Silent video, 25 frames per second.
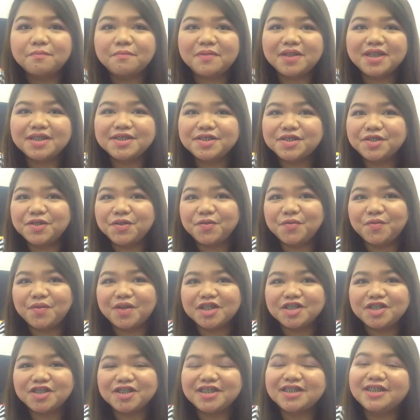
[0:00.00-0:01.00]
Please do
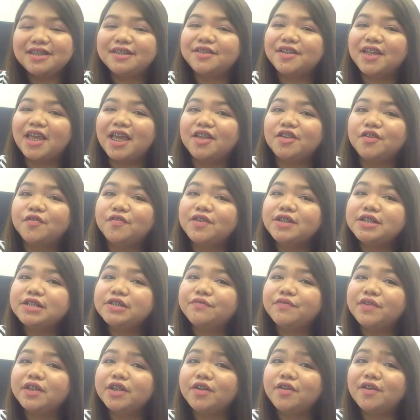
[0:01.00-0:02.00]
watch until the end of this
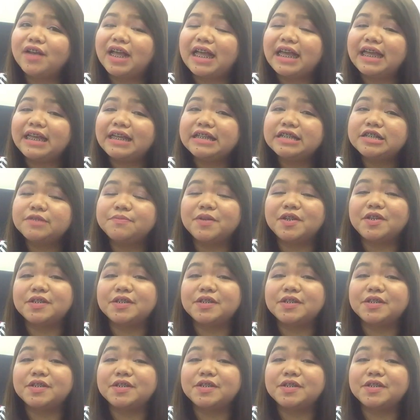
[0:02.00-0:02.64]
video, guys,